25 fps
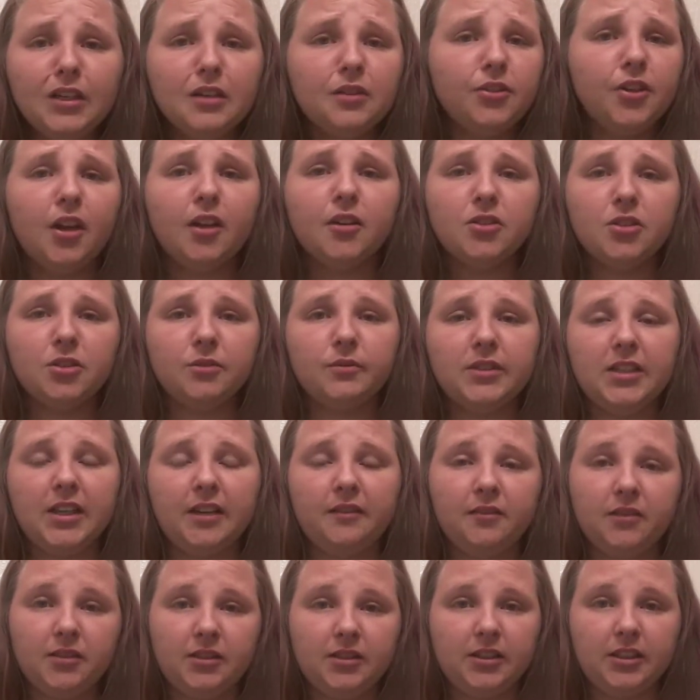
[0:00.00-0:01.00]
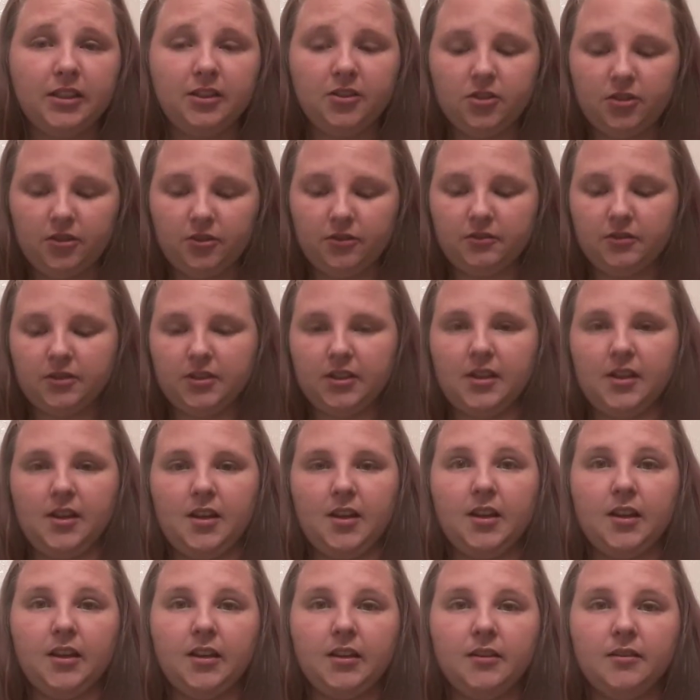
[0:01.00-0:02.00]
thought she was having seizures,
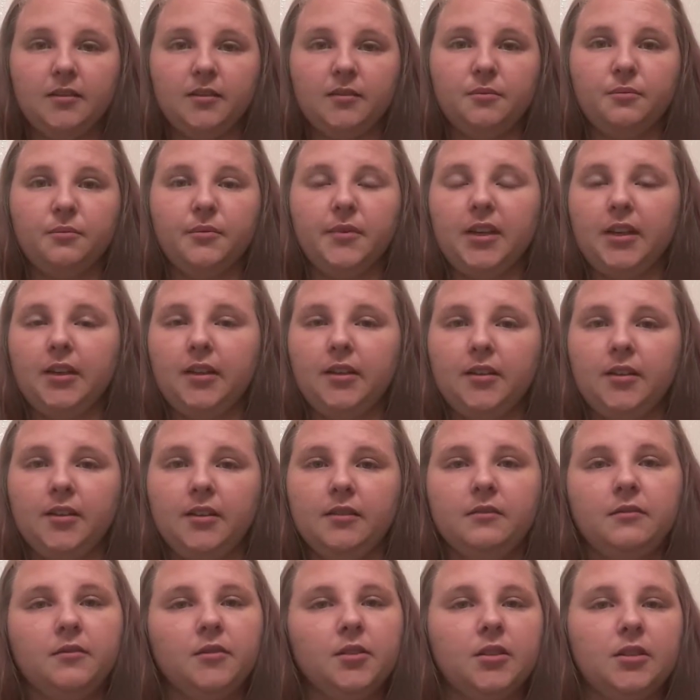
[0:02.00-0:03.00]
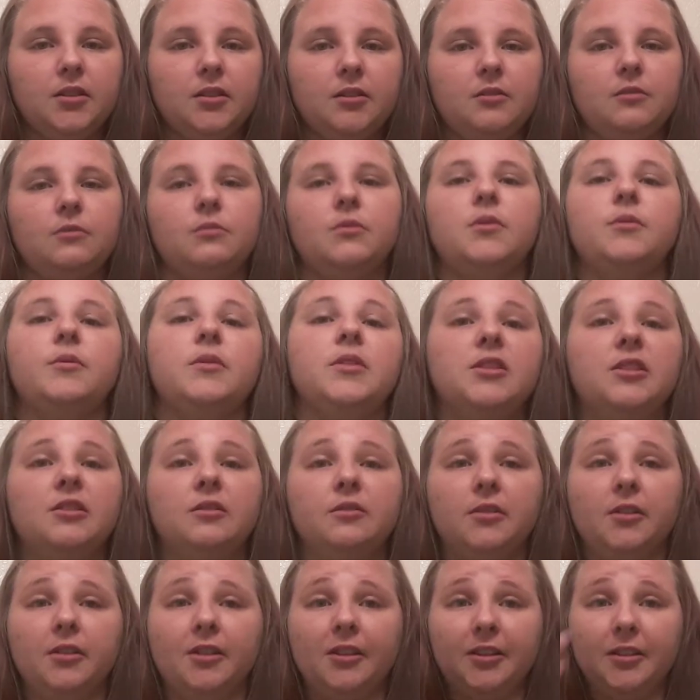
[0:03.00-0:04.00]
and we didn't really know what was
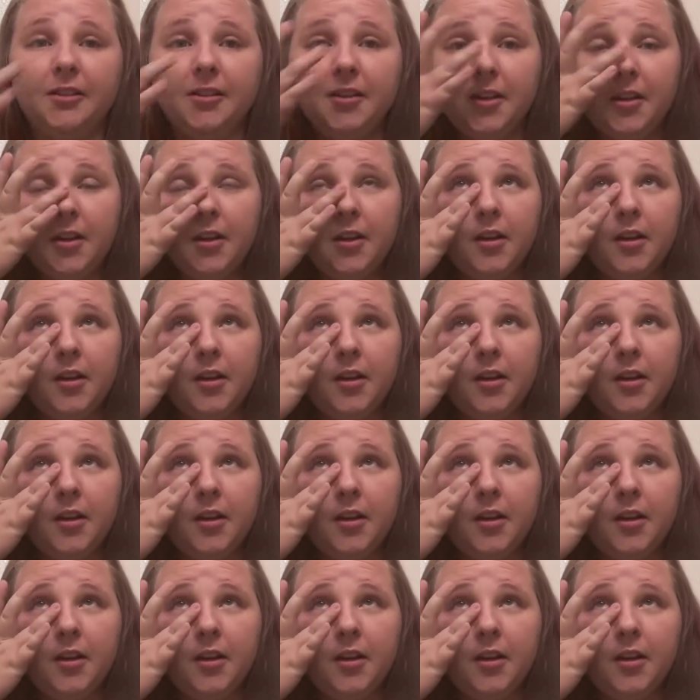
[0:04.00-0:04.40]
going on.